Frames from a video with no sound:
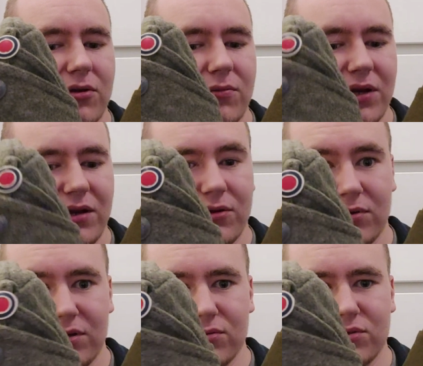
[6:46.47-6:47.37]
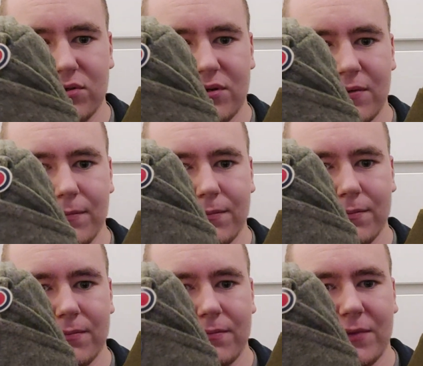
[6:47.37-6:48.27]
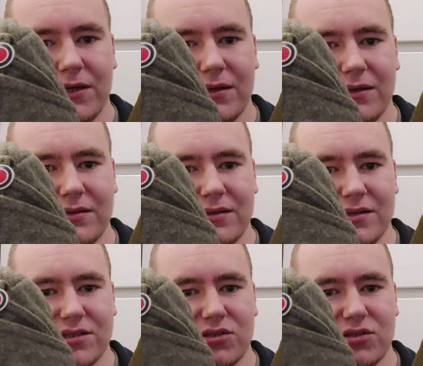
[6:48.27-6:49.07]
really only used on these